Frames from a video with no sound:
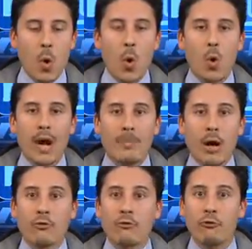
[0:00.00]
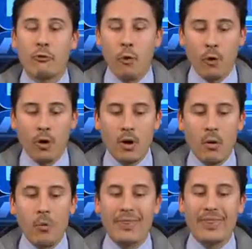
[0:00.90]
or about
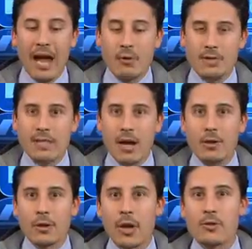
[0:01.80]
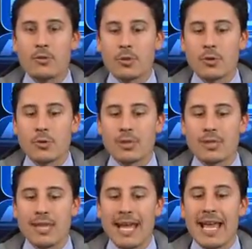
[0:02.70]
4 $1,000
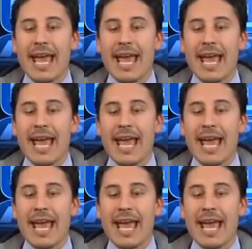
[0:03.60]
contributions